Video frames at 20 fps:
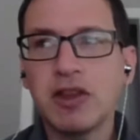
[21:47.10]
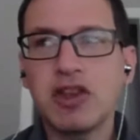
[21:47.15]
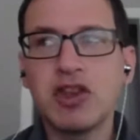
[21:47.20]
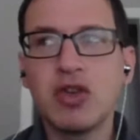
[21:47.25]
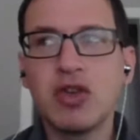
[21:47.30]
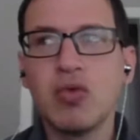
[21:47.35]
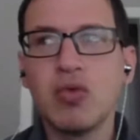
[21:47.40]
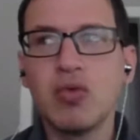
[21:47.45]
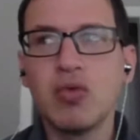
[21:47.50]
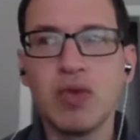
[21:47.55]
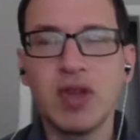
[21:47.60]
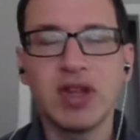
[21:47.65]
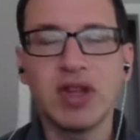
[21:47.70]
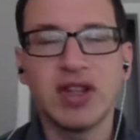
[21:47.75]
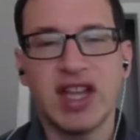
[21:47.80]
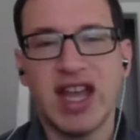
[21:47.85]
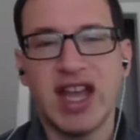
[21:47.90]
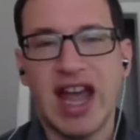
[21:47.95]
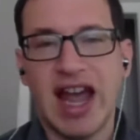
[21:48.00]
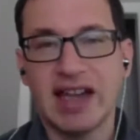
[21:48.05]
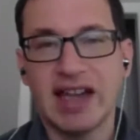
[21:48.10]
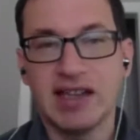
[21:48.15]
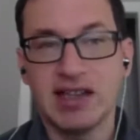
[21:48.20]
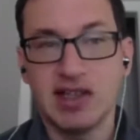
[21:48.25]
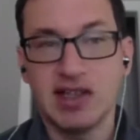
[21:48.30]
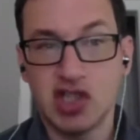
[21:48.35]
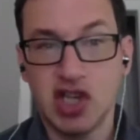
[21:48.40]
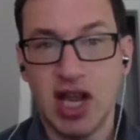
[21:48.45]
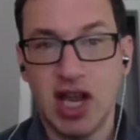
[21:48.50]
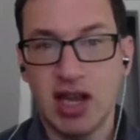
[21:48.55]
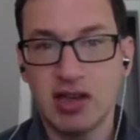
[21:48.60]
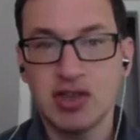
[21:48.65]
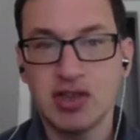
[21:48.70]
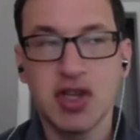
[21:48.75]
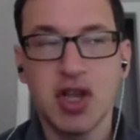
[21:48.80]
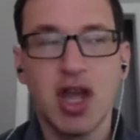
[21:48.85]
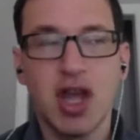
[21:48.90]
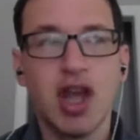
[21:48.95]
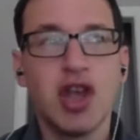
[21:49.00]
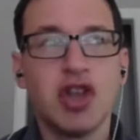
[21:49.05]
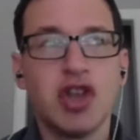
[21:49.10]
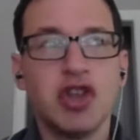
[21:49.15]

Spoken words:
Q really had to change.